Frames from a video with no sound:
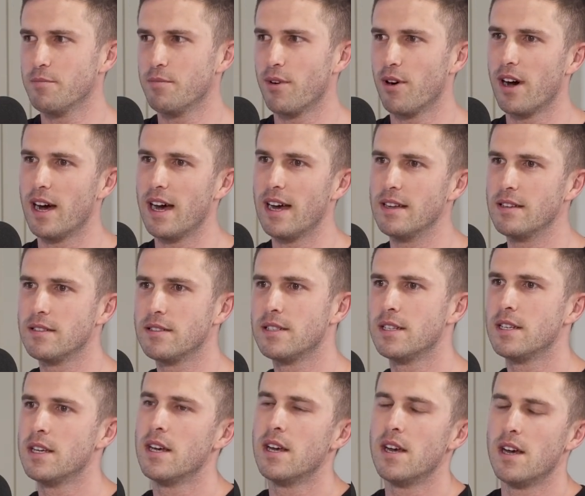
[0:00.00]
And by,
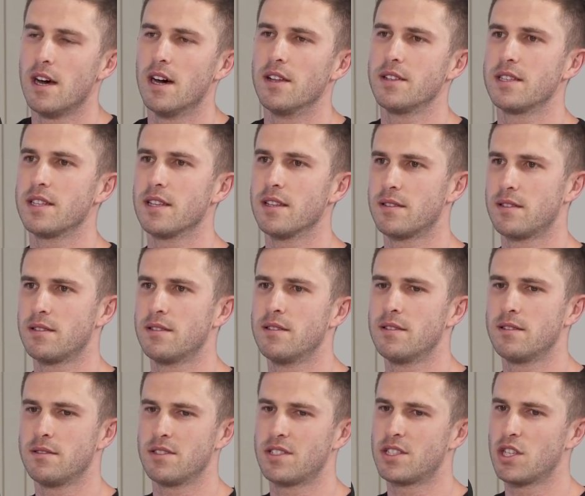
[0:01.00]
I think it
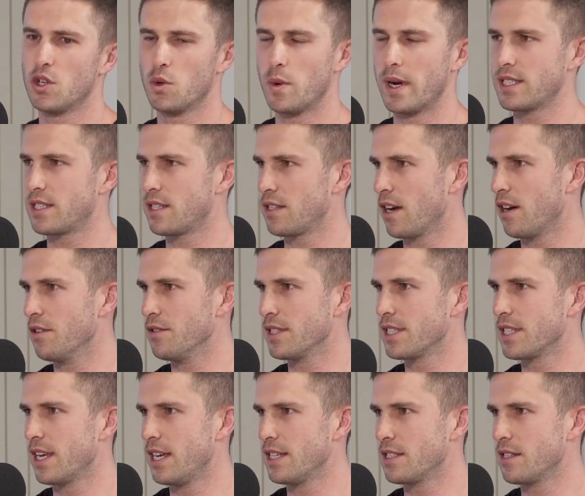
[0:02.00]
was 2 weeks to go in the
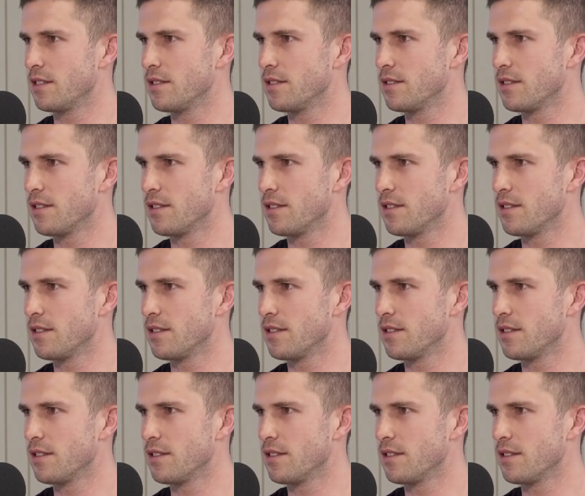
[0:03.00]
season.